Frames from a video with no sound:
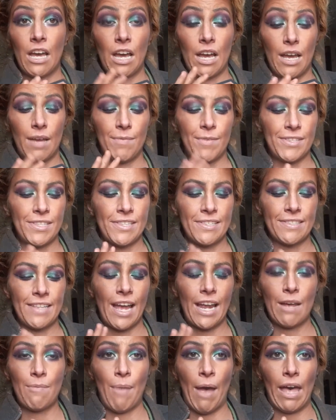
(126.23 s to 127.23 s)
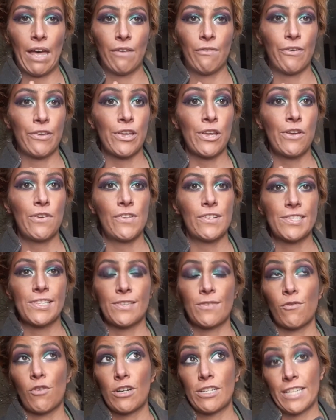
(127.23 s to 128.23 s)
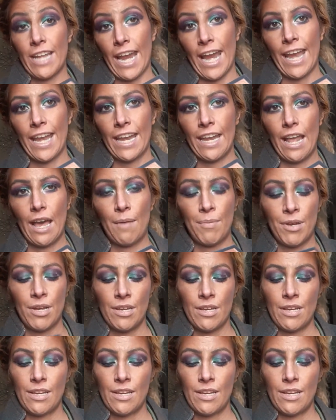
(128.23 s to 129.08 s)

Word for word: um, this is not a palette for you. This is for tan and up.